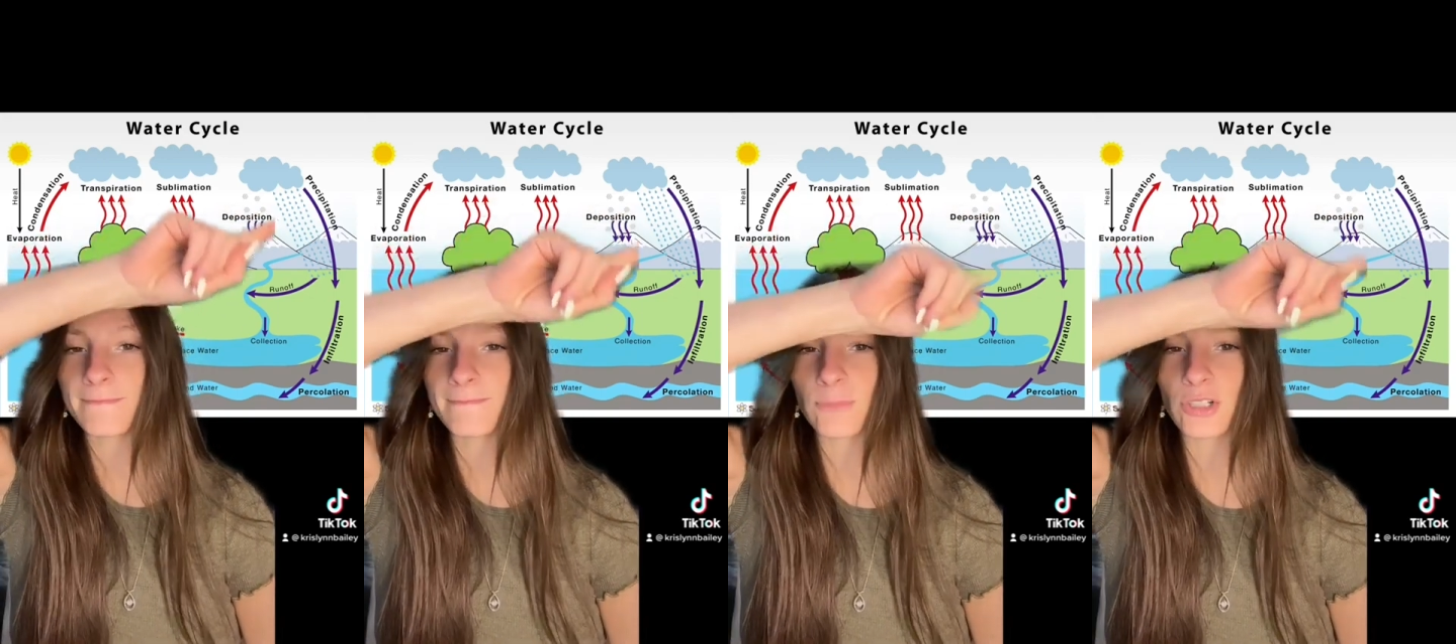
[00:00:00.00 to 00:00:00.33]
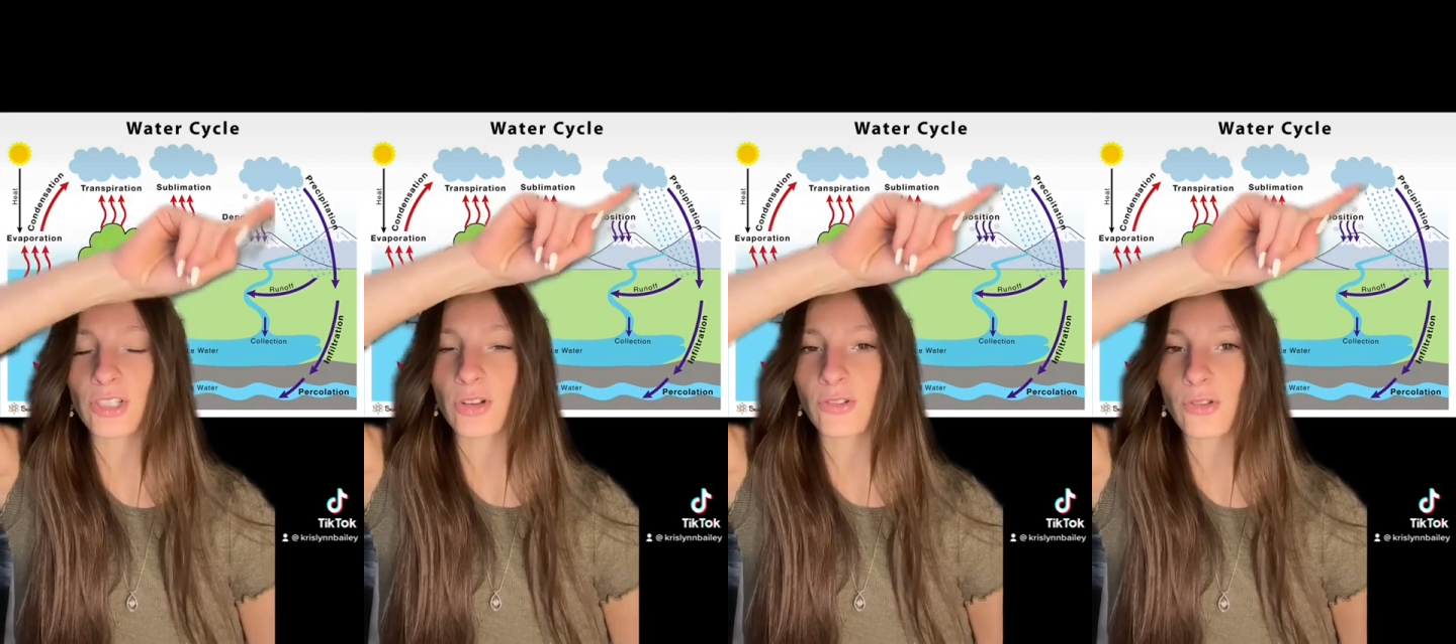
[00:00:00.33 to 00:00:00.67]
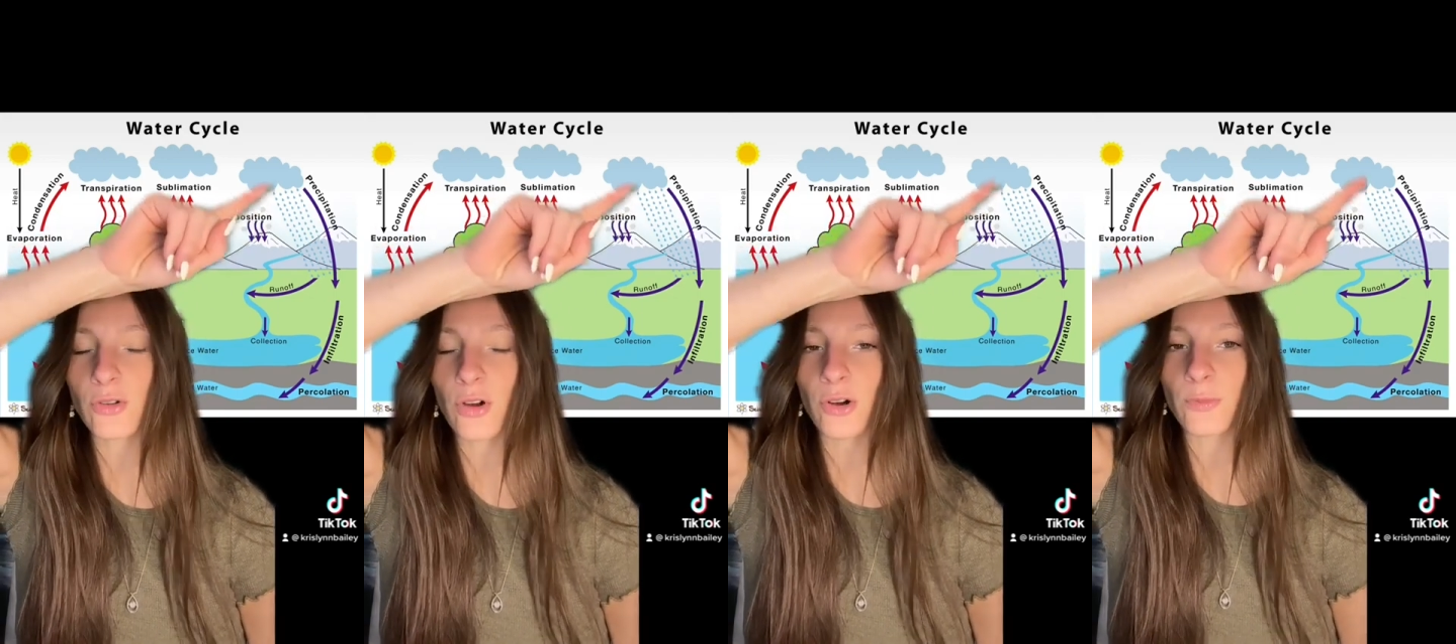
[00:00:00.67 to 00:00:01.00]
which is also
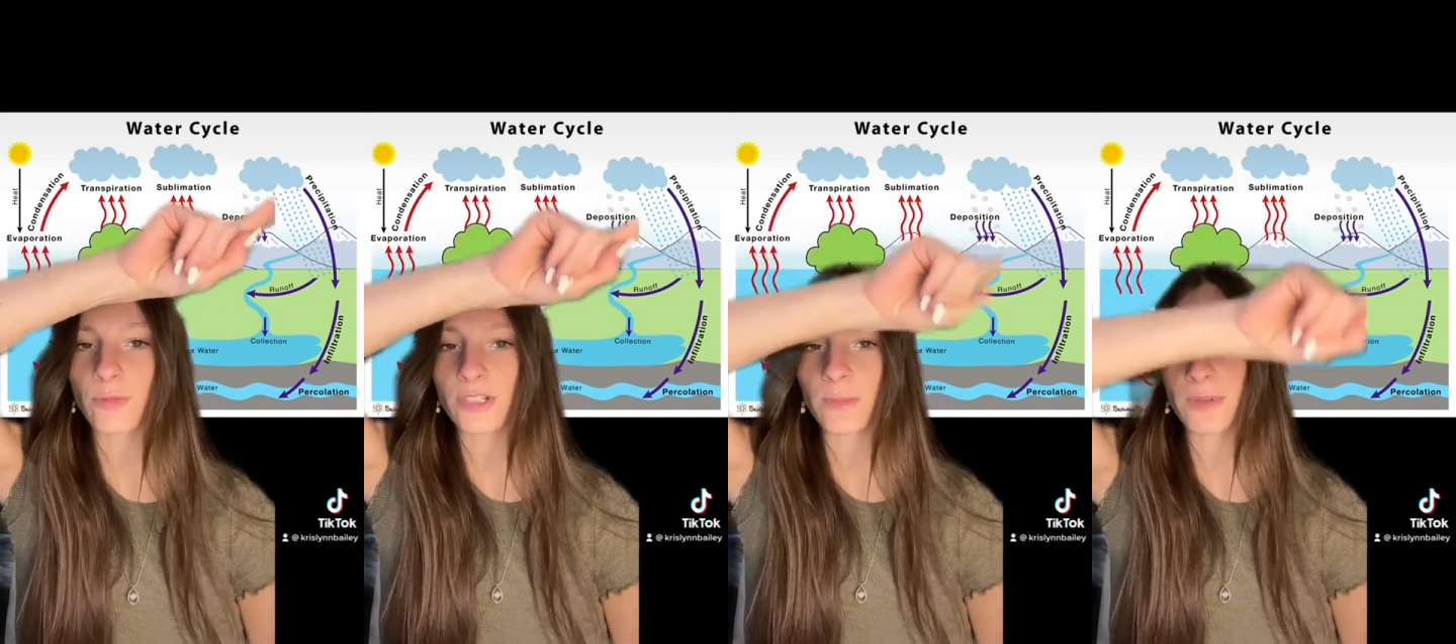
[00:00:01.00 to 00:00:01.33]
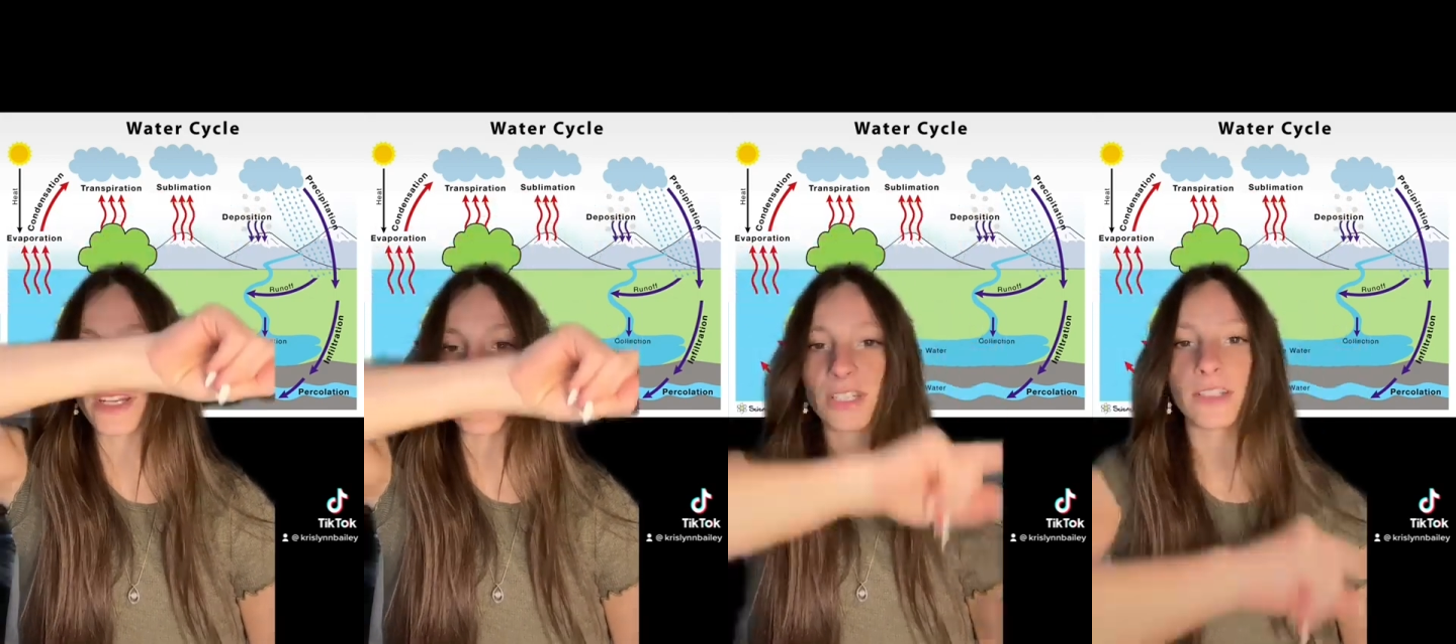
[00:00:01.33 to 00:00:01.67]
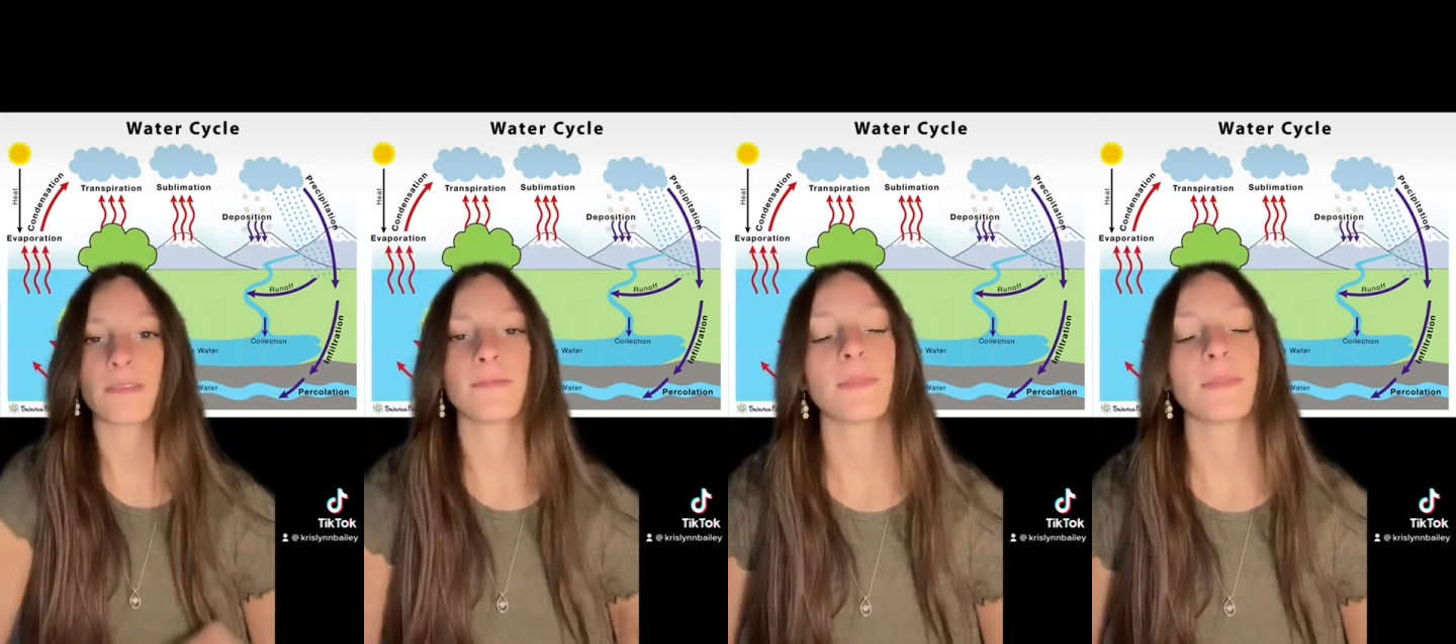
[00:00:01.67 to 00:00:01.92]
called precipitation?